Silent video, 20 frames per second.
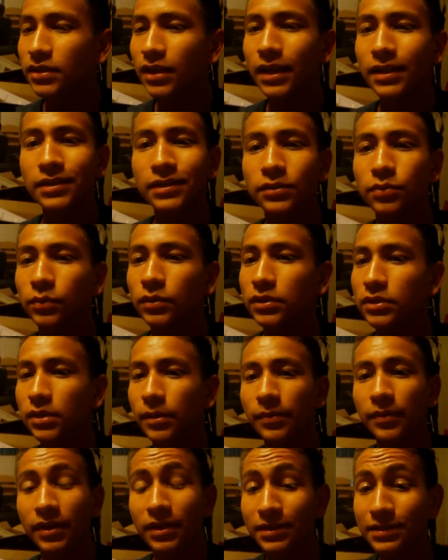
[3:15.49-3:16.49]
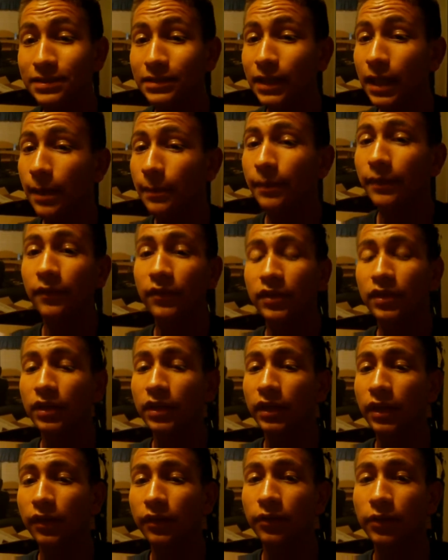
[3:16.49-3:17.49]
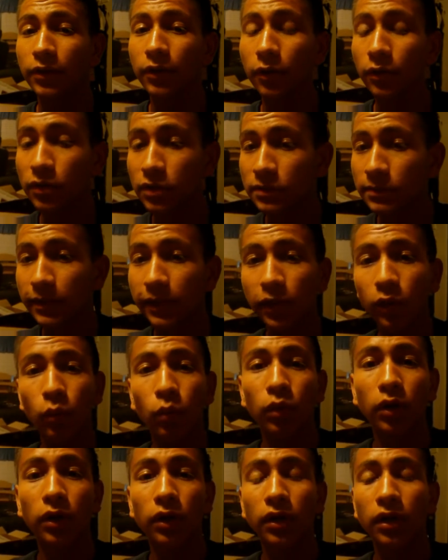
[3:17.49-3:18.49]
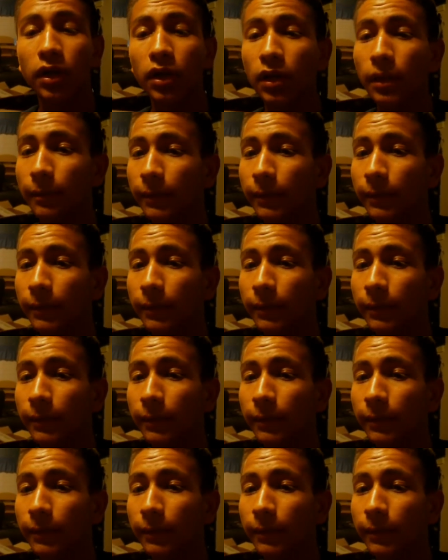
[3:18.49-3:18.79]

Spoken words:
I just want something to slap everything together, you know, just make it work